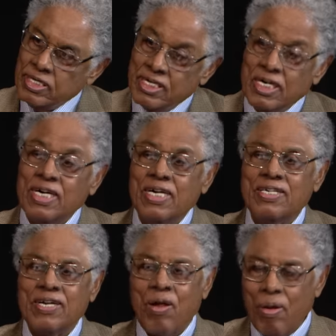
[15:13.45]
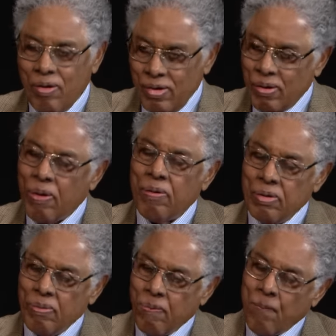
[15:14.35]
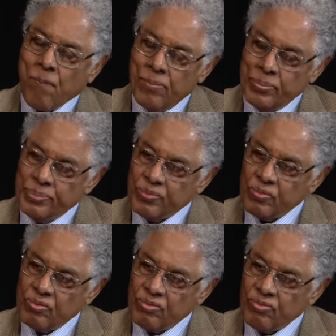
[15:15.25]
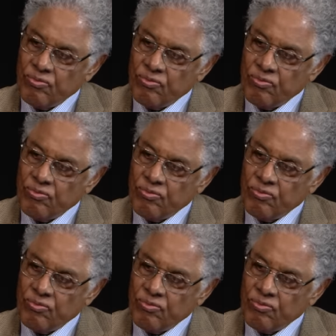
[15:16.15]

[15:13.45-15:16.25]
that, ah. illustrate, that illustrate what's taking place here.